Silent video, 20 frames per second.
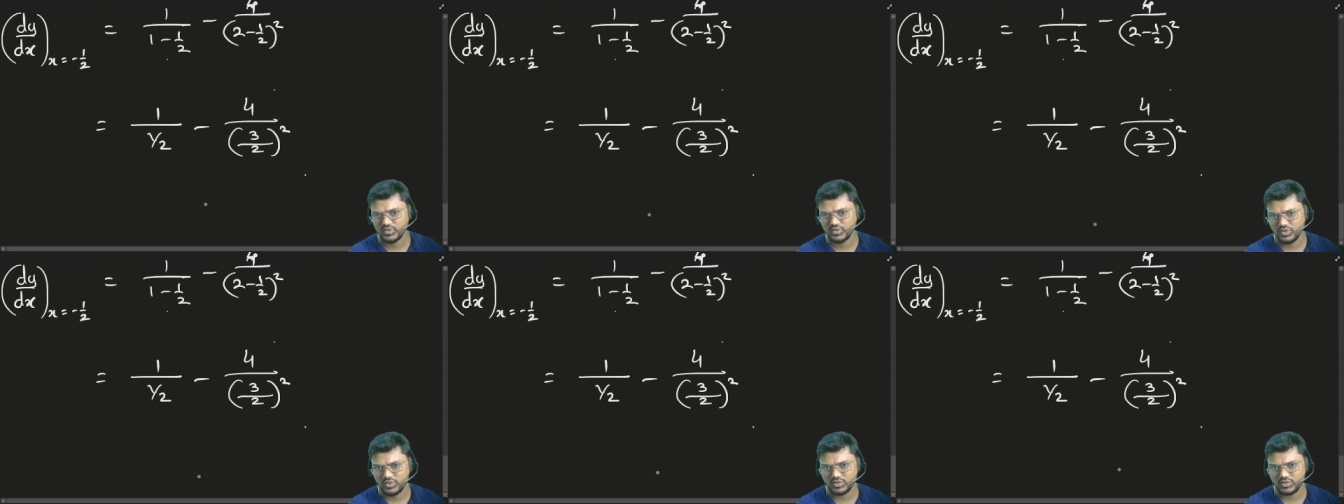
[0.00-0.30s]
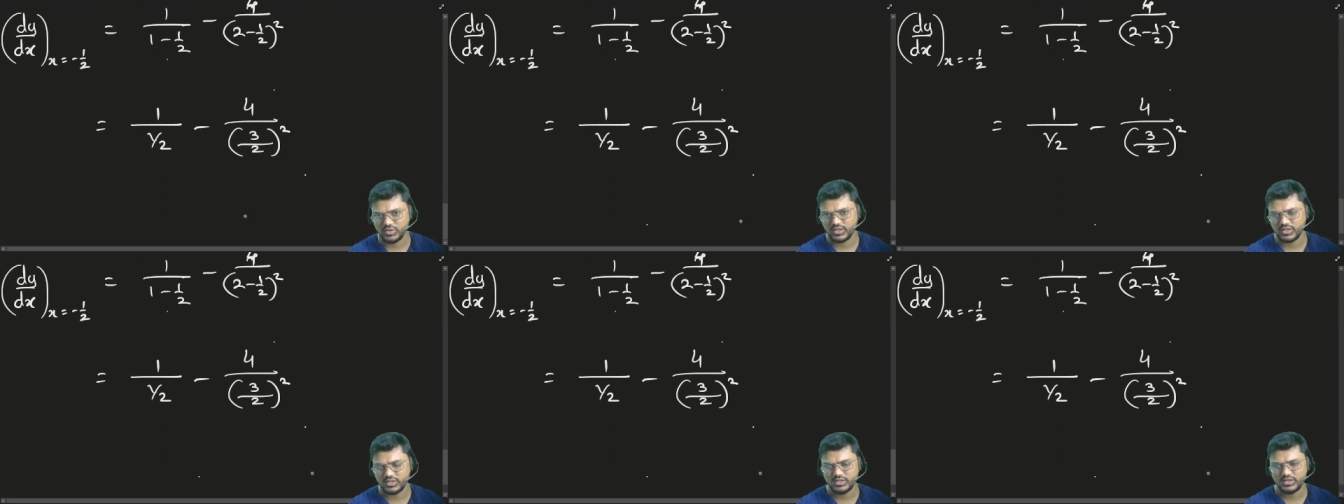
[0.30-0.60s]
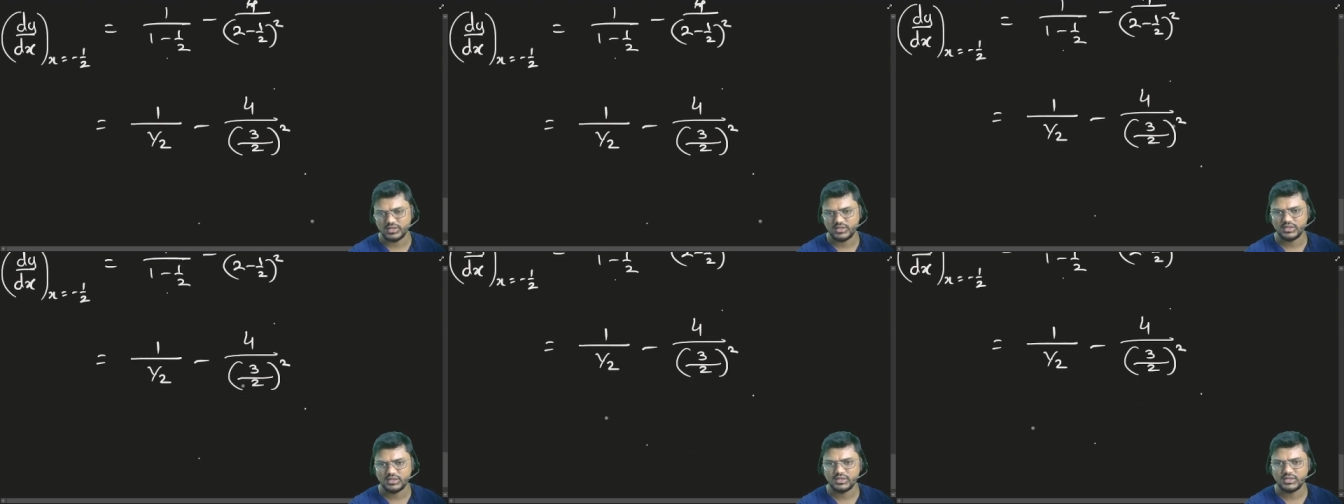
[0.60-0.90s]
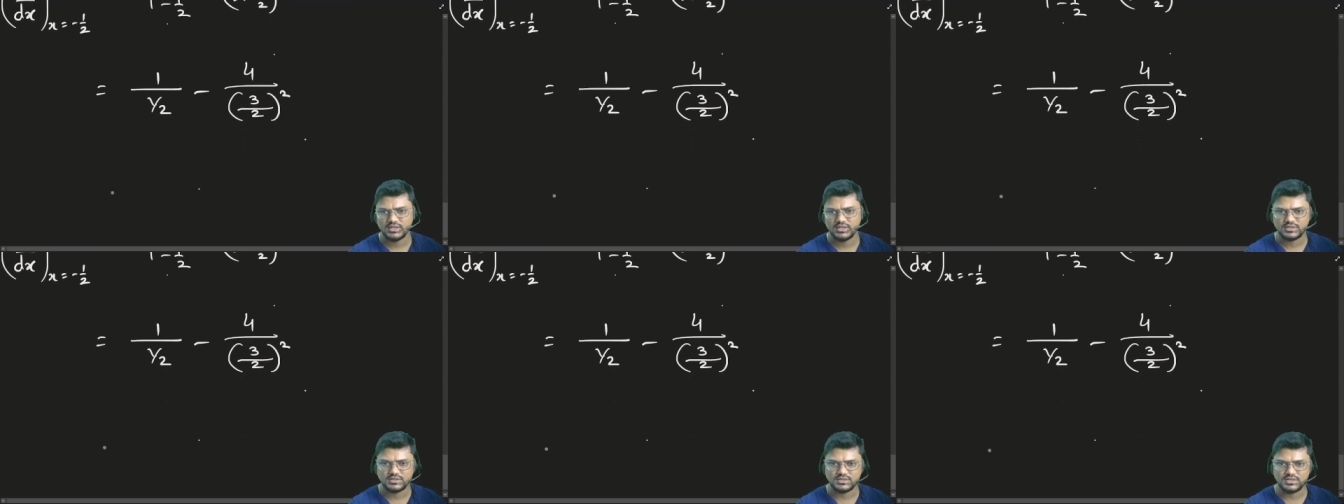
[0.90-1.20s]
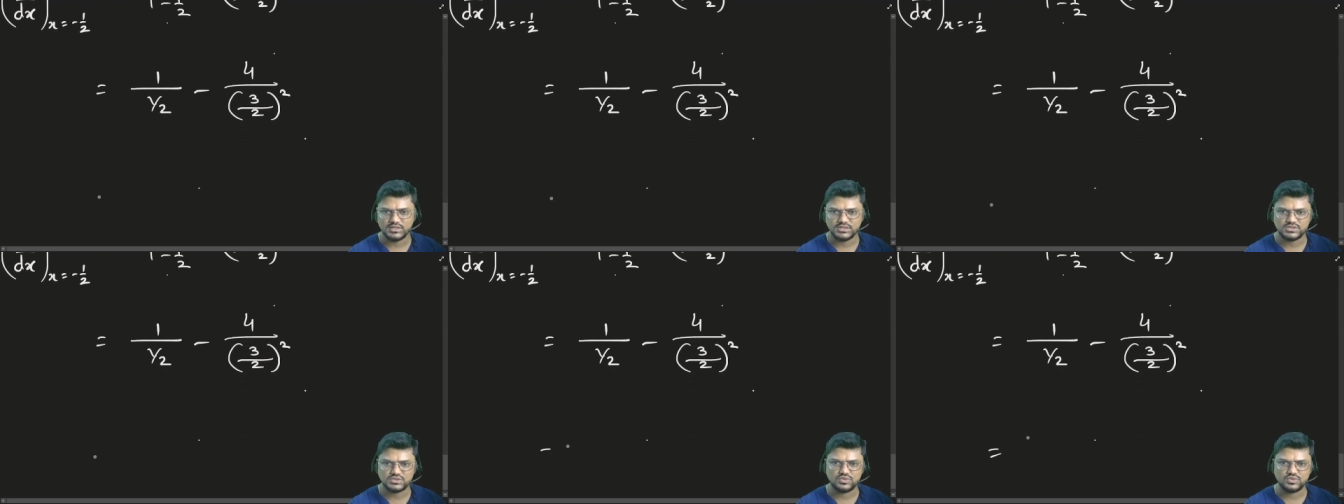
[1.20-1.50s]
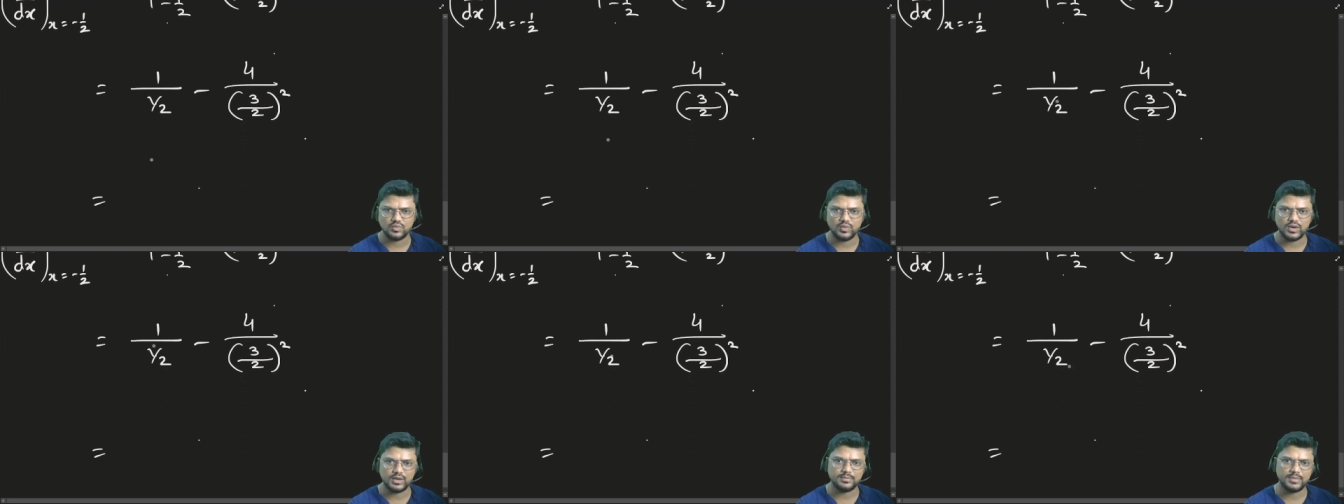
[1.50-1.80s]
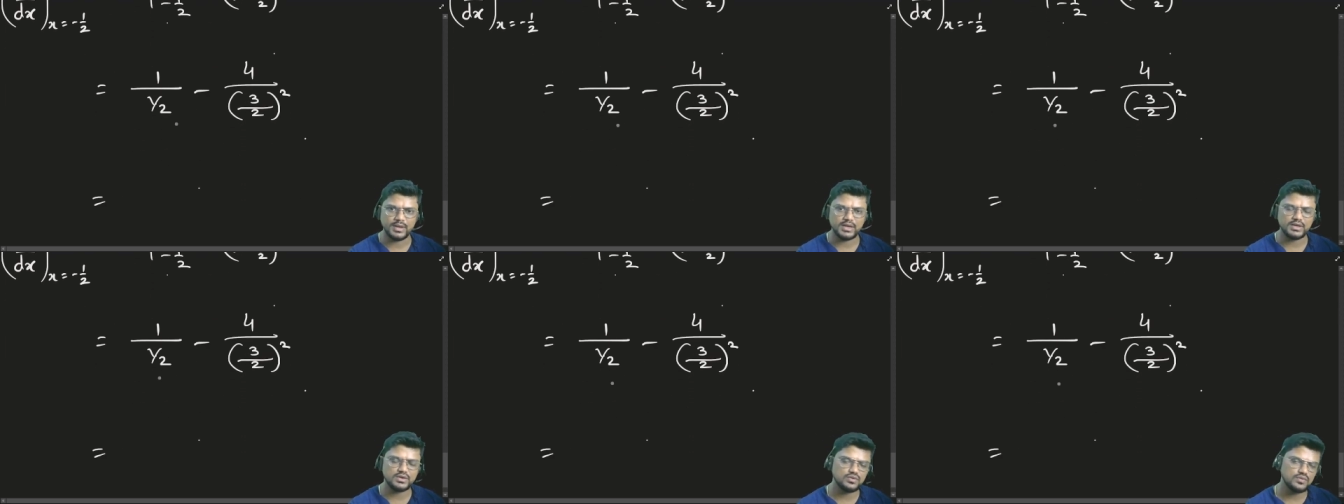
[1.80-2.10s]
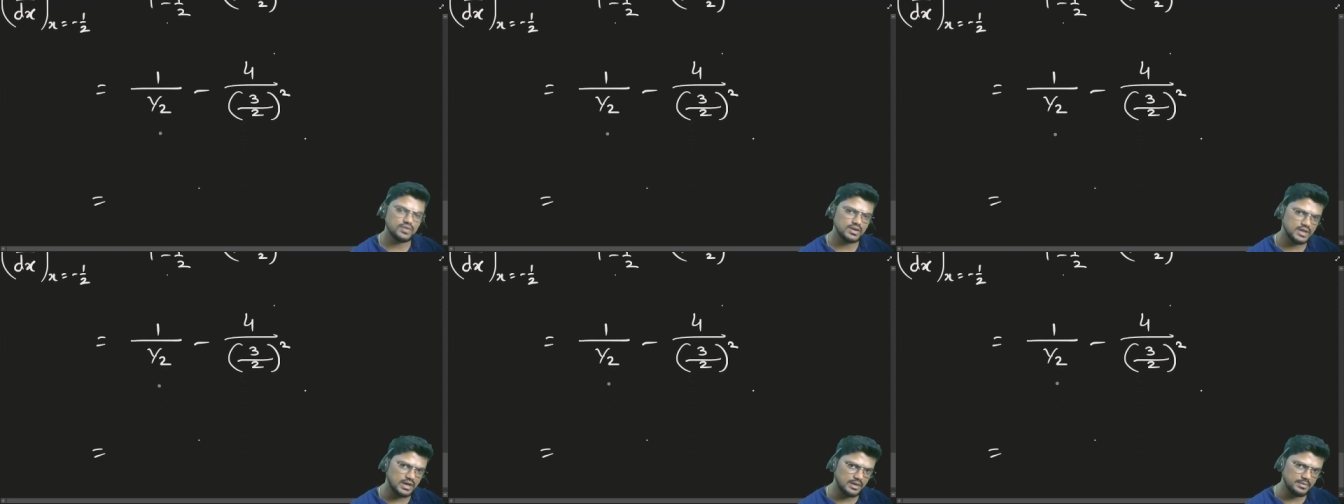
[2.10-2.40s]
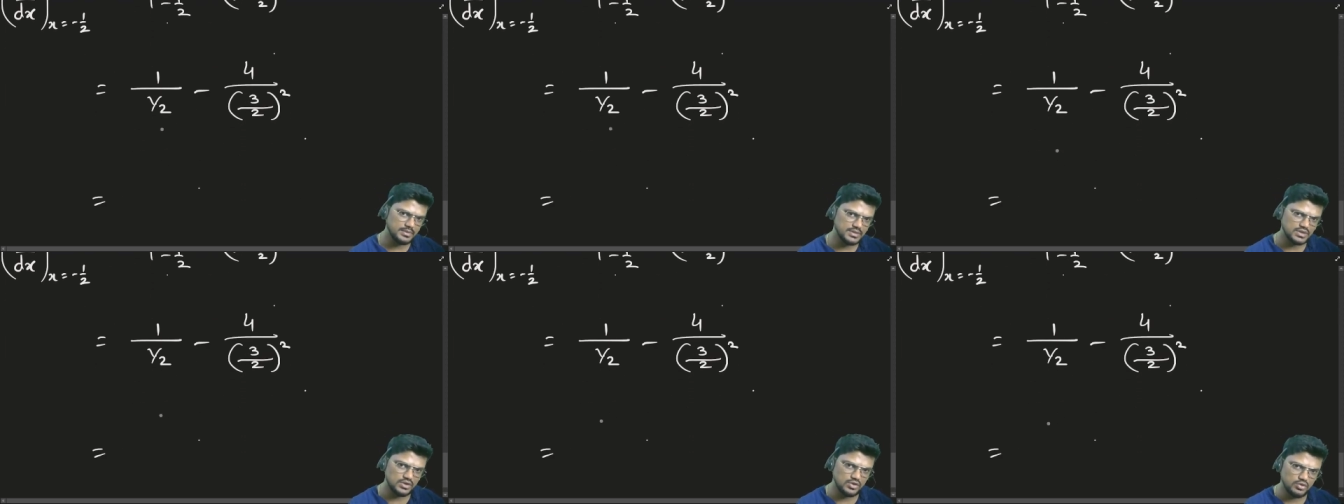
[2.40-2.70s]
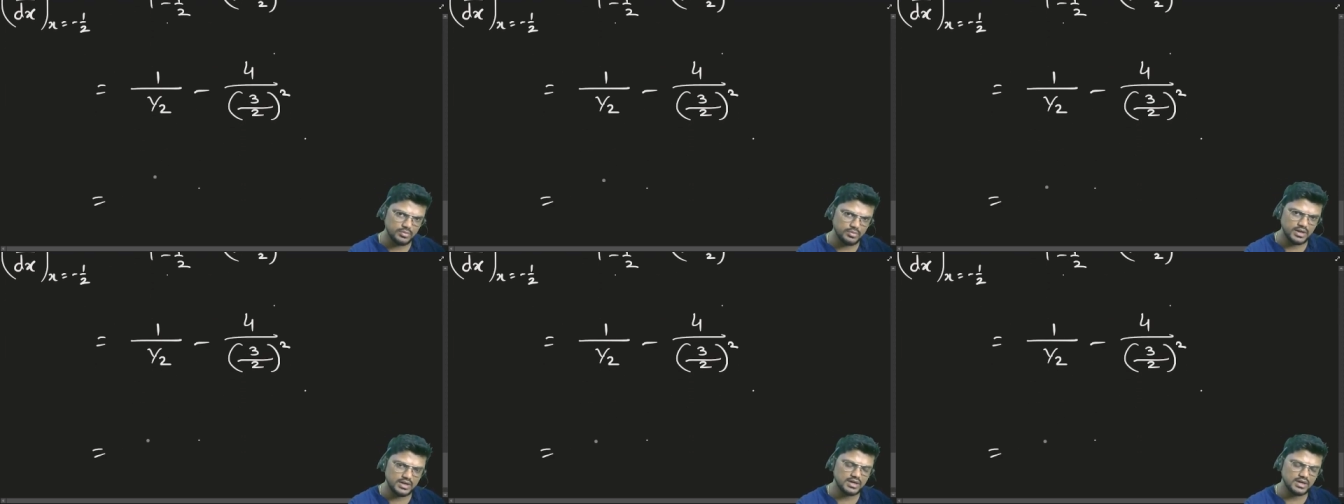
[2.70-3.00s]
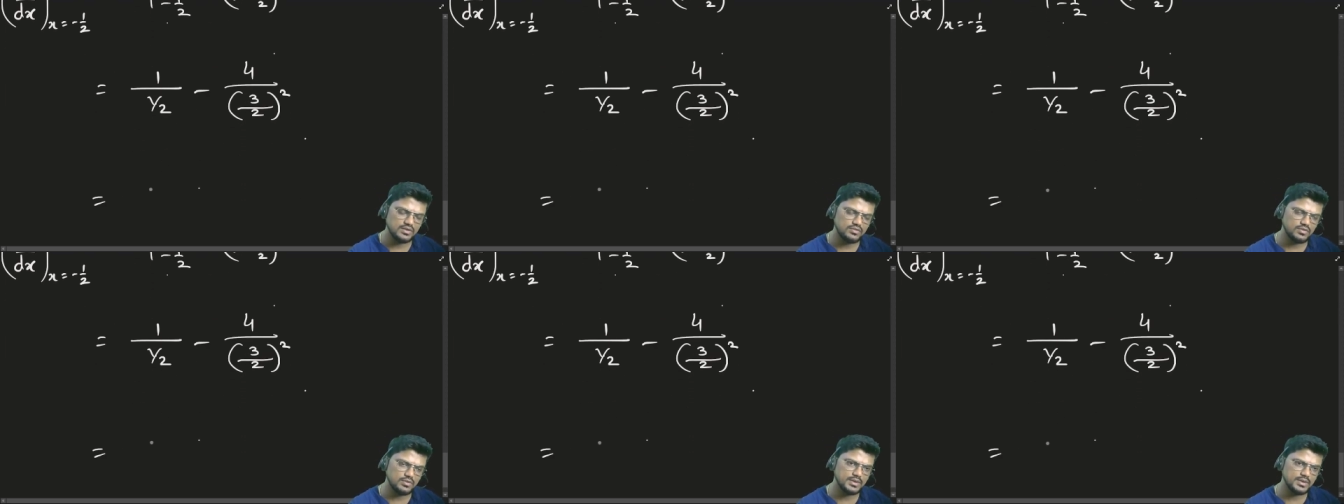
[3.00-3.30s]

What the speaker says: Okay, this 1 by 2 will come in the numerator, it will